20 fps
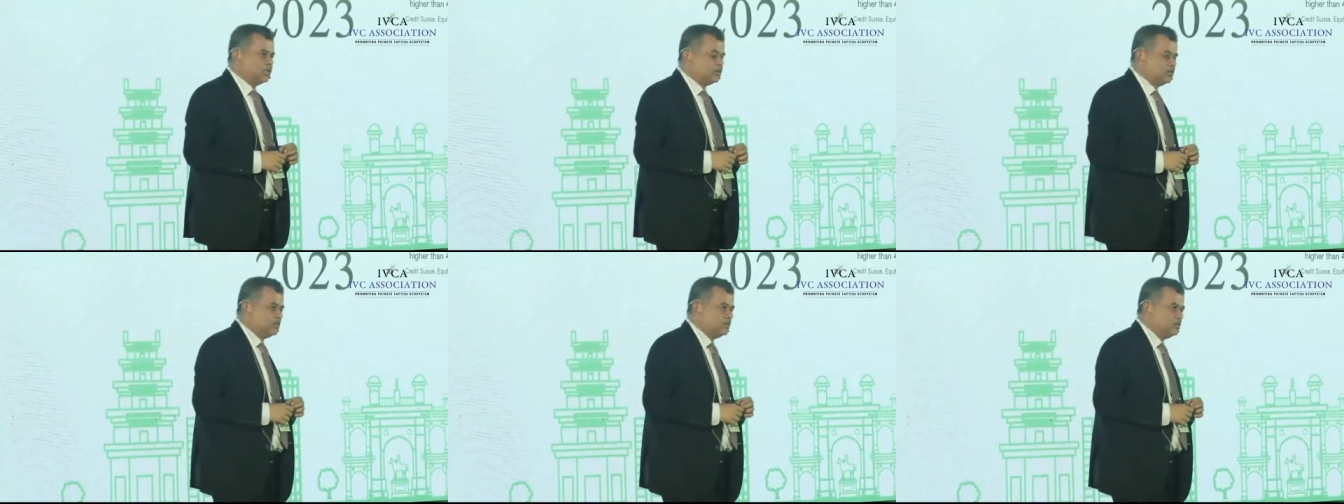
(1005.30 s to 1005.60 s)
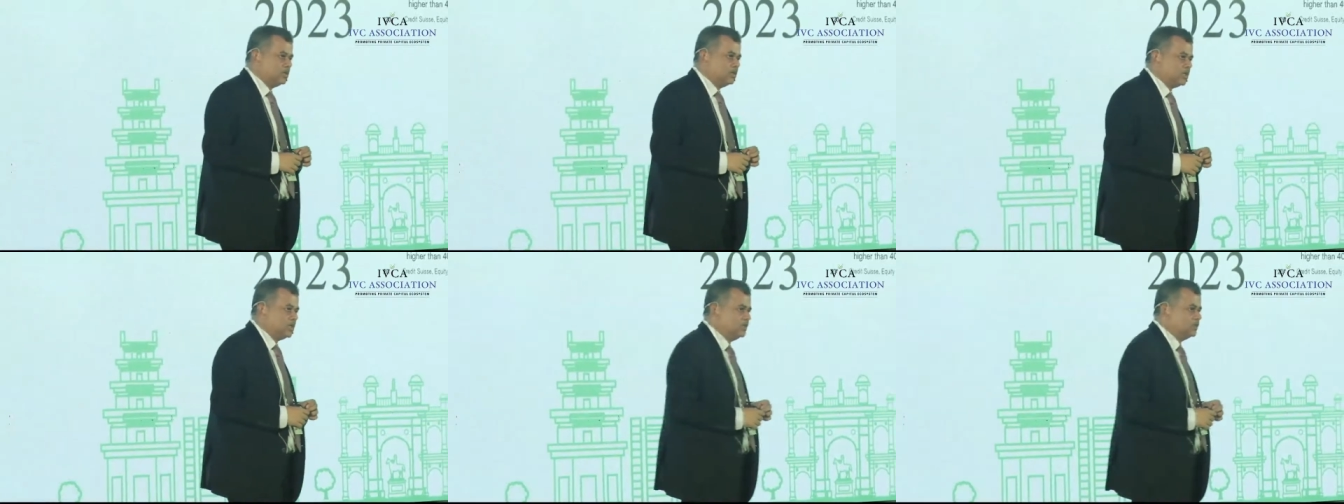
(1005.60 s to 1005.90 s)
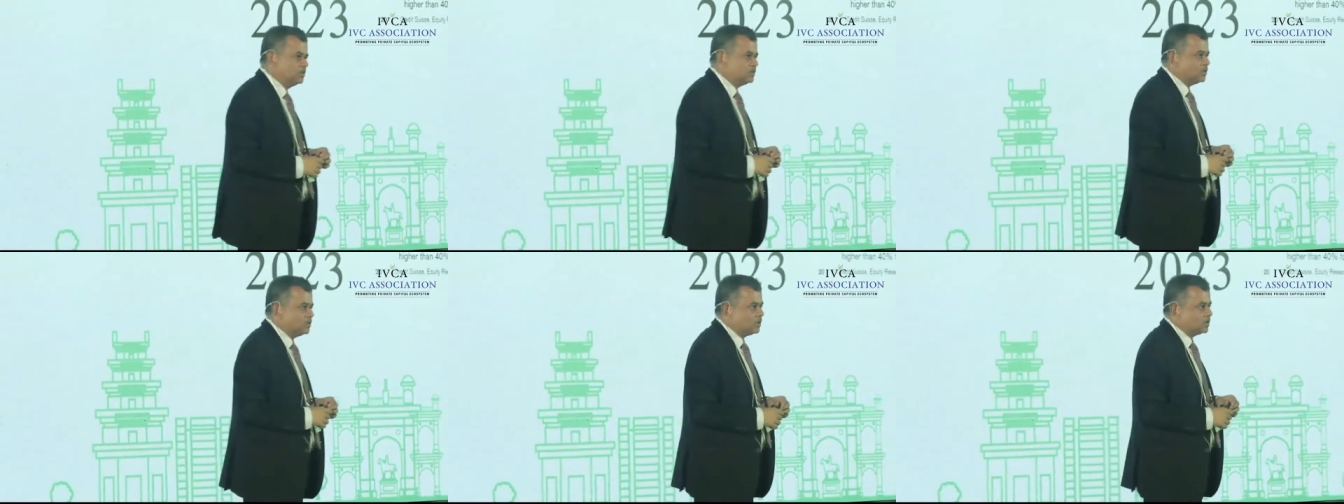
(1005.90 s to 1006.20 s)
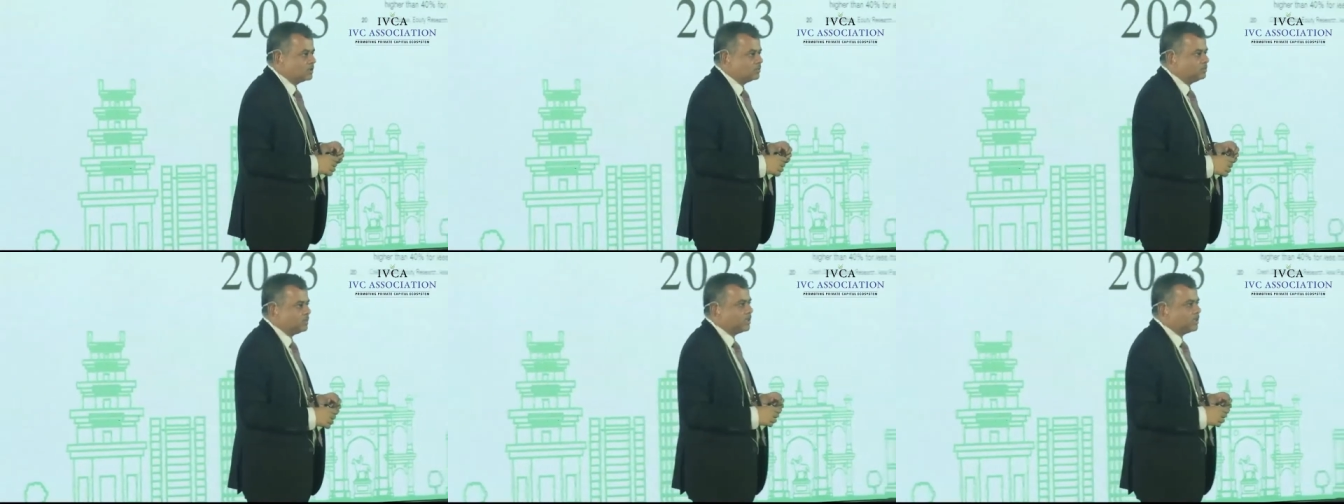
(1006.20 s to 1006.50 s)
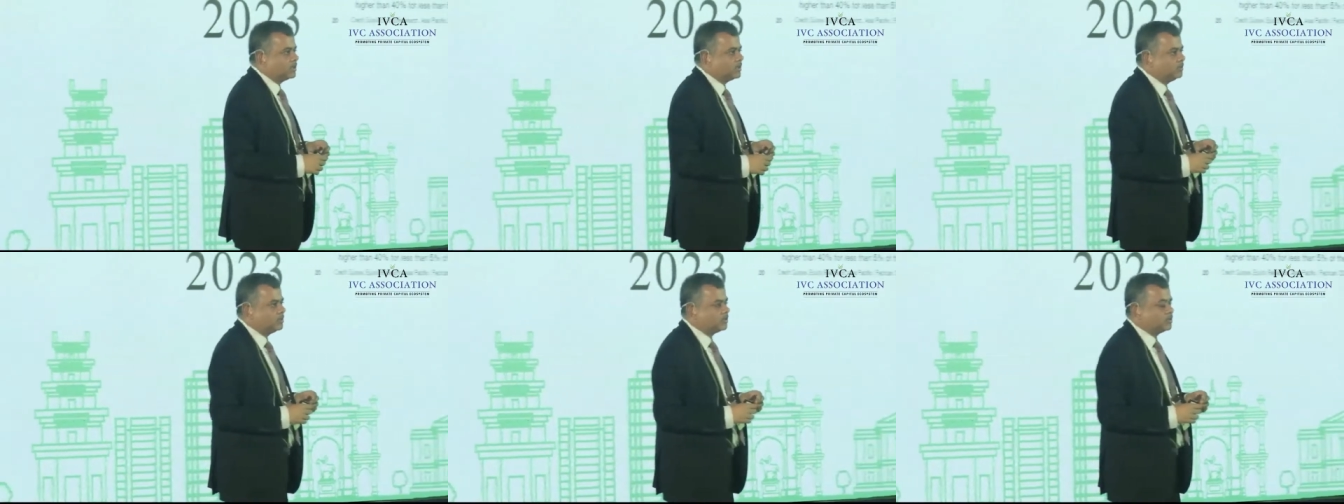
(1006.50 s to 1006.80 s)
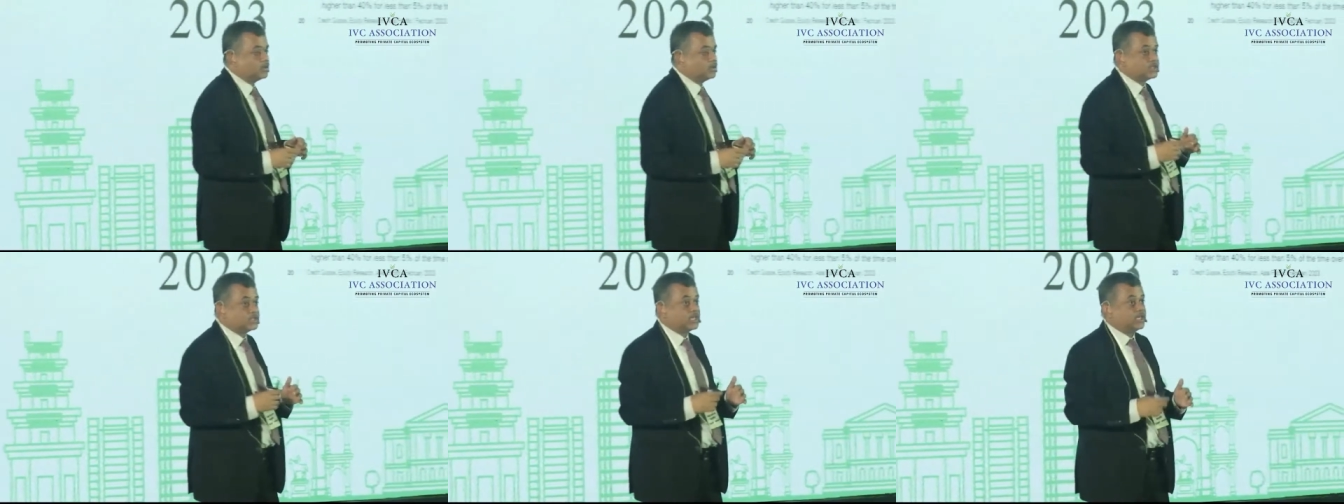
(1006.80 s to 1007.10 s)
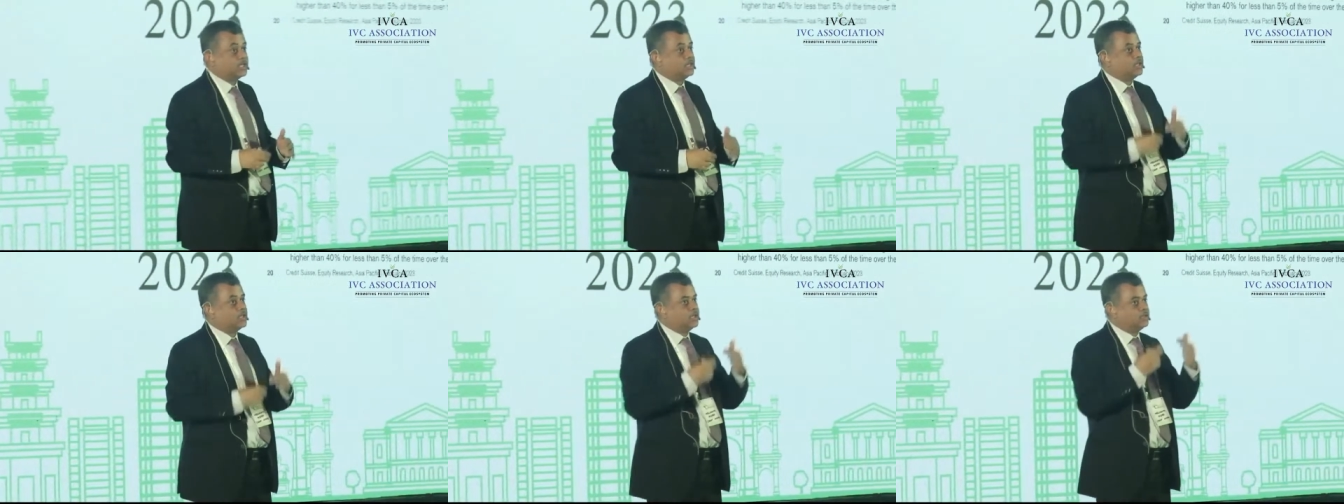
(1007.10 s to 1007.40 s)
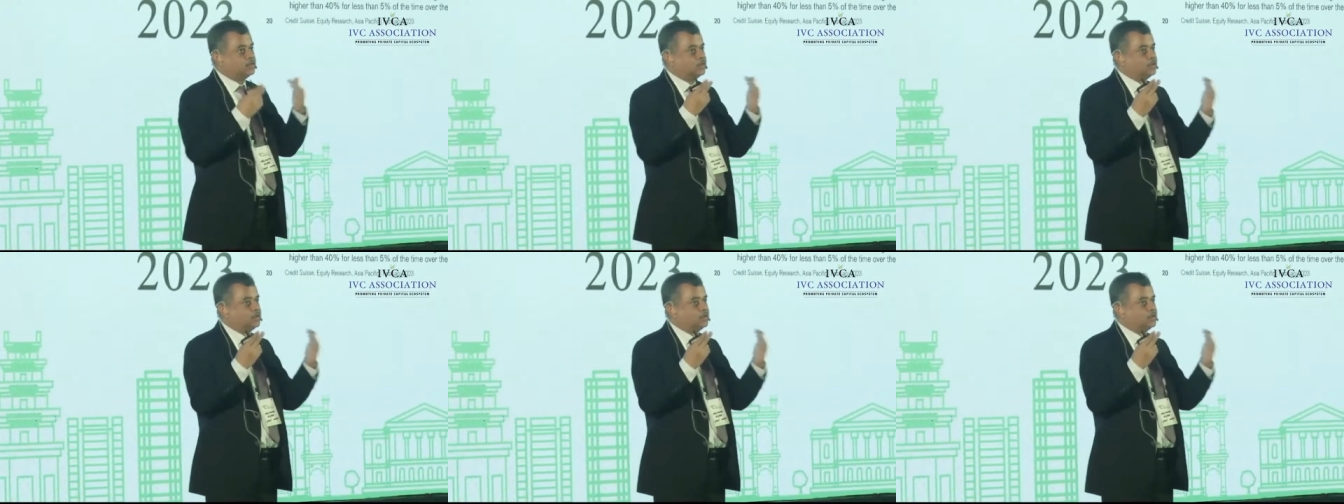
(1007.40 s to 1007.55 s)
price to earnings premium, to the rest of the